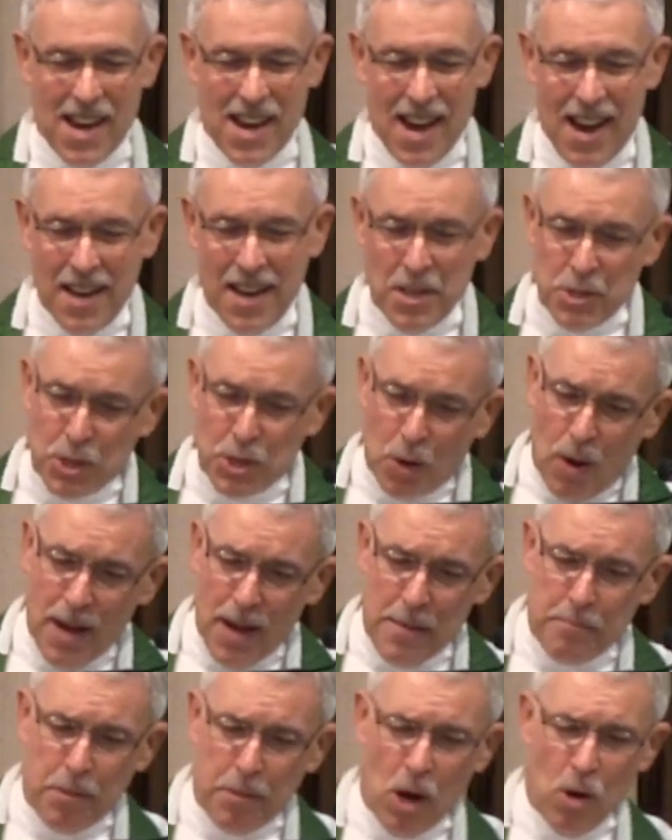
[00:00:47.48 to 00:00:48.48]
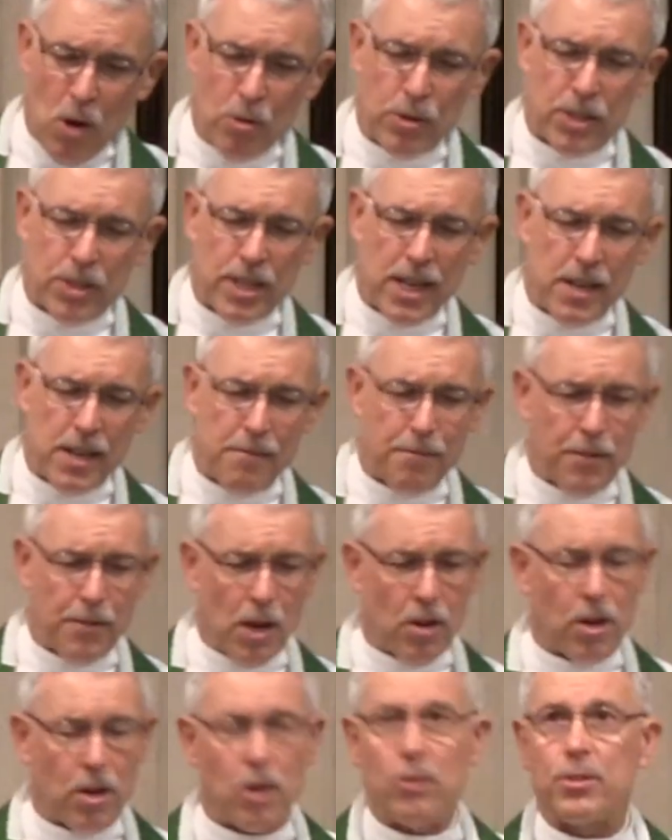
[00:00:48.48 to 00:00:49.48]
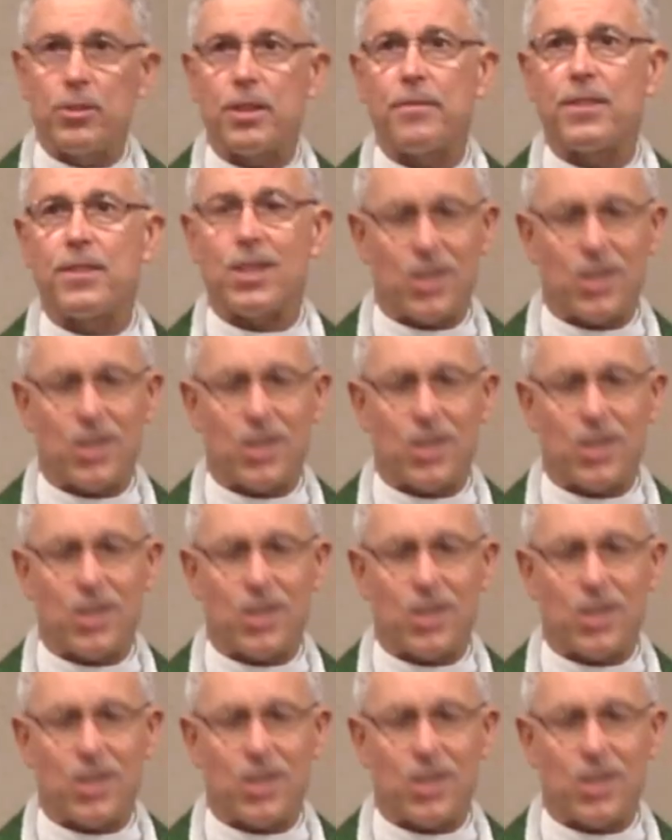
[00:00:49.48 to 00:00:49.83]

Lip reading: I enjoyed posting photos of